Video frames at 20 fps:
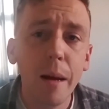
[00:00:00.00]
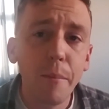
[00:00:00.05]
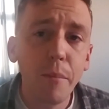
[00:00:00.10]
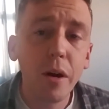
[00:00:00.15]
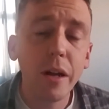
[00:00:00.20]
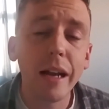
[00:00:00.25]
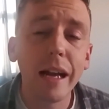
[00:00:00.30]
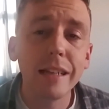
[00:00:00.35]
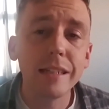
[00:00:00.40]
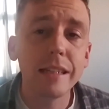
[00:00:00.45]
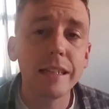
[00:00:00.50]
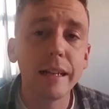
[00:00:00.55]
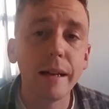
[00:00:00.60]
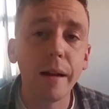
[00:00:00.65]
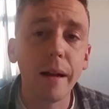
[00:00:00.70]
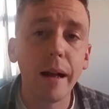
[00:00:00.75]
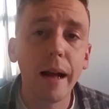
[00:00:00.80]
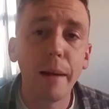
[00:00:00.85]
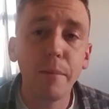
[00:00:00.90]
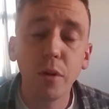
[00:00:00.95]
But as I said,
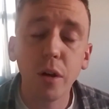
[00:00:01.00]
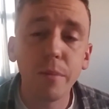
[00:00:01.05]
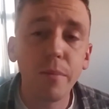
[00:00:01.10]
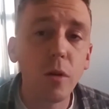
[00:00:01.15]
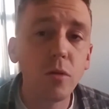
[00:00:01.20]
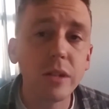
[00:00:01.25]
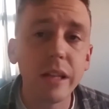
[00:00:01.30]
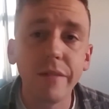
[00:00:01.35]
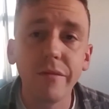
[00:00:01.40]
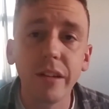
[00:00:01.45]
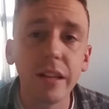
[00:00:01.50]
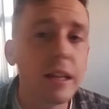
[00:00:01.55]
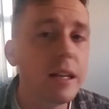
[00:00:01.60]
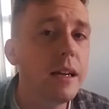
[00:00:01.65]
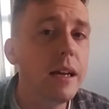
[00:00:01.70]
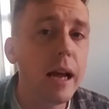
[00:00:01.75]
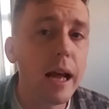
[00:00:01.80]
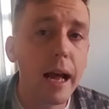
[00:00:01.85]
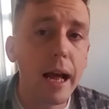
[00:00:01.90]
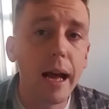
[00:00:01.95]
I'm going to post
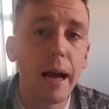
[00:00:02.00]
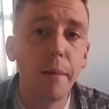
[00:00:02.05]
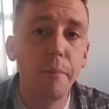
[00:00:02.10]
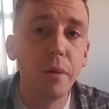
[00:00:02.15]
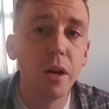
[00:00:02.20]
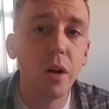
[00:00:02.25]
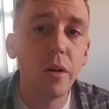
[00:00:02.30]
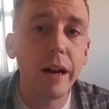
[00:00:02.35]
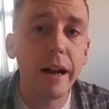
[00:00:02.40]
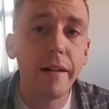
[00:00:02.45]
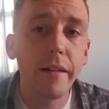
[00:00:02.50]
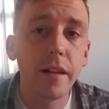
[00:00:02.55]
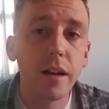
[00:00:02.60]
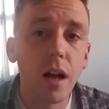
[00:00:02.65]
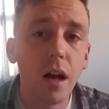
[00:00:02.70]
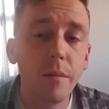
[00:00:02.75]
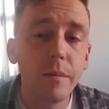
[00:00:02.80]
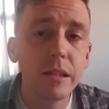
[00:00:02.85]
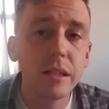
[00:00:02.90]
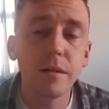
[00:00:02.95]
everything below down in the
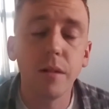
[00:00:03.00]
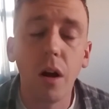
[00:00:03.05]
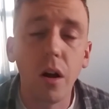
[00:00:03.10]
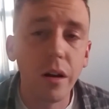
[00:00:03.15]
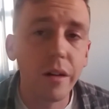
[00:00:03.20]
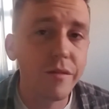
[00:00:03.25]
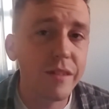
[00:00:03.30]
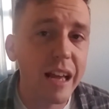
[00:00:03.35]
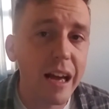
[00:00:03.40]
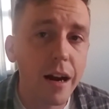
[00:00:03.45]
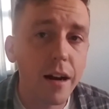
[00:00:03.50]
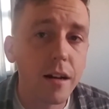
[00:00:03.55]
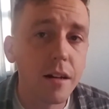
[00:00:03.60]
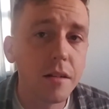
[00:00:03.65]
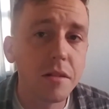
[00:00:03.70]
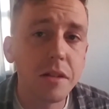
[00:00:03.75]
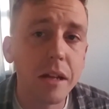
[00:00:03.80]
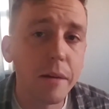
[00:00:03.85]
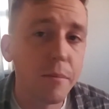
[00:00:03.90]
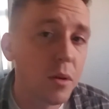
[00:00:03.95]
comments, all of the
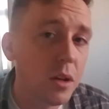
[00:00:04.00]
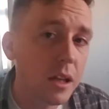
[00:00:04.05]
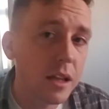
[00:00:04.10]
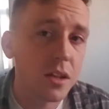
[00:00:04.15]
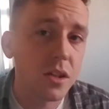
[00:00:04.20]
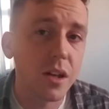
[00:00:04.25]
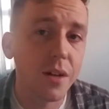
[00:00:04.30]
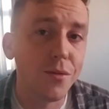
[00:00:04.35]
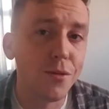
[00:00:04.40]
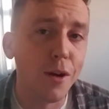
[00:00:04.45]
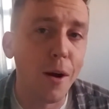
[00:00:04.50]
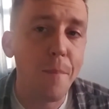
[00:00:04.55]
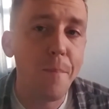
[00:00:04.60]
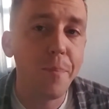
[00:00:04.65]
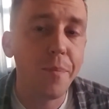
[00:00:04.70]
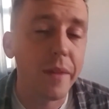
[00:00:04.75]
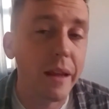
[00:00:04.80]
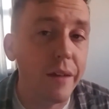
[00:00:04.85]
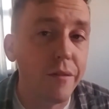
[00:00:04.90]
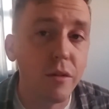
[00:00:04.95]
articles that I pulled this stuff from.
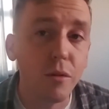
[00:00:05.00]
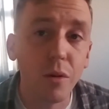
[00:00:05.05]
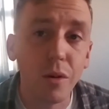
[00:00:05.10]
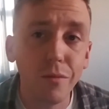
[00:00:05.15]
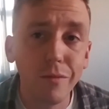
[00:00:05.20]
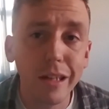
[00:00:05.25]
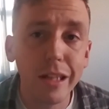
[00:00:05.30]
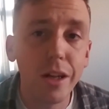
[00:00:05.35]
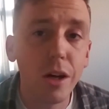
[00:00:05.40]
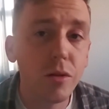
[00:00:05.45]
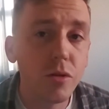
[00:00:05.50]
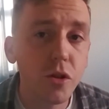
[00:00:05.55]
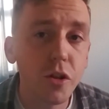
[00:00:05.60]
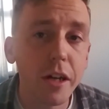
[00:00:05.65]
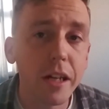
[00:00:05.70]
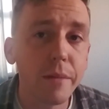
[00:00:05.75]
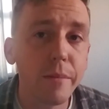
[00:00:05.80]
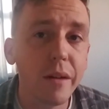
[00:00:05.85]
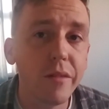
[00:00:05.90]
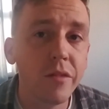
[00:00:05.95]
If you want to read those,
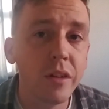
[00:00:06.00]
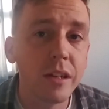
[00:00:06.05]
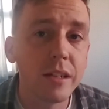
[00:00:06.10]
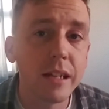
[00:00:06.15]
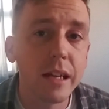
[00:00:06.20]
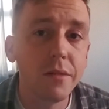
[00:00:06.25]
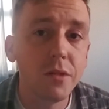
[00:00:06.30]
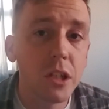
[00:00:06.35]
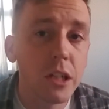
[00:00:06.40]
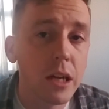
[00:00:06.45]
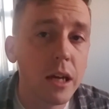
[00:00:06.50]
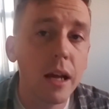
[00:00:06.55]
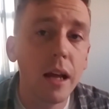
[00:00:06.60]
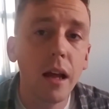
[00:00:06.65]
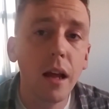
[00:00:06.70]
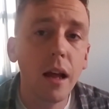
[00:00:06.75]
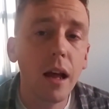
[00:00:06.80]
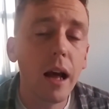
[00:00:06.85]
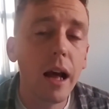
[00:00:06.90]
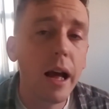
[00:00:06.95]
check them out for yourselves.
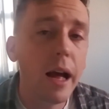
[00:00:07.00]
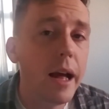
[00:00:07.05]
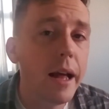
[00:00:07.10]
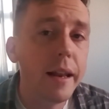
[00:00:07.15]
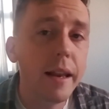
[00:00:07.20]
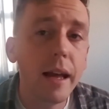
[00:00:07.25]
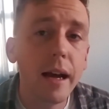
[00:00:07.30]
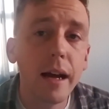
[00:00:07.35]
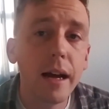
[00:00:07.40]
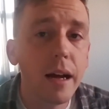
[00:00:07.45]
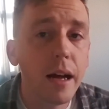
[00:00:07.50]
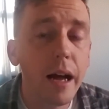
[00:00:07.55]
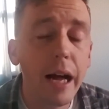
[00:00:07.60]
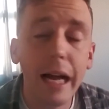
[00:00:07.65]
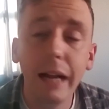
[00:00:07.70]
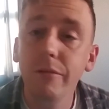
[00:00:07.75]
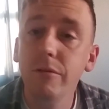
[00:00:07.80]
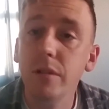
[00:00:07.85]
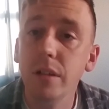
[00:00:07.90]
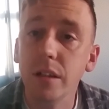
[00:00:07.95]
And
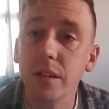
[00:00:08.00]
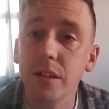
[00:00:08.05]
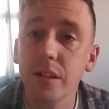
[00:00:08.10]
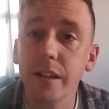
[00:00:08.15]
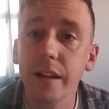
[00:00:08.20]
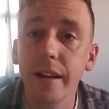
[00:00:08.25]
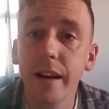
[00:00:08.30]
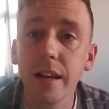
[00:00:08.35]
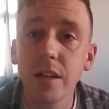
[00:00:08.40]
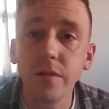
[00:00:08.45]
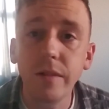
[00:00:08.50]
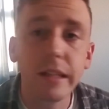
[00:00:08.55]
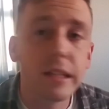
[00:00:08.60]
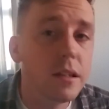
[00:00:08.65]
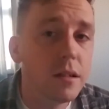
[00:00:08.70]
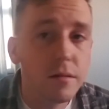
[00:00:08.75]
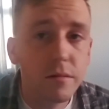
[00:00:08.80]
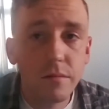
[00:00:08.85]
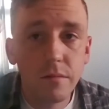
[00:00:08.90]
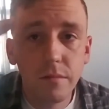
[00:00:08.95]
I will see you next week.
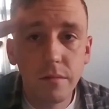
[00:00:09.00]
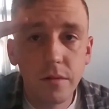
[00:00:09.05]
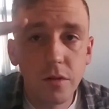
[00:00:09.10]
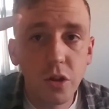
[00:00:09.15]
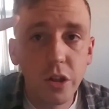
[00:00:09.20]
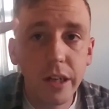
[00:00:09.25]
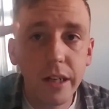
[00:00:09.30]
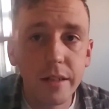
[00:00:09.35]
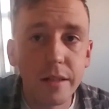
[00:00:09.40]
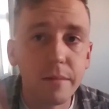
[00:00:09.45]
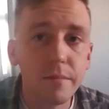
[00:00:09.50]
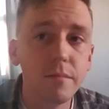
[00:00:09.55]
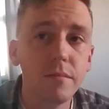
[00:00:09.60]
Cheers.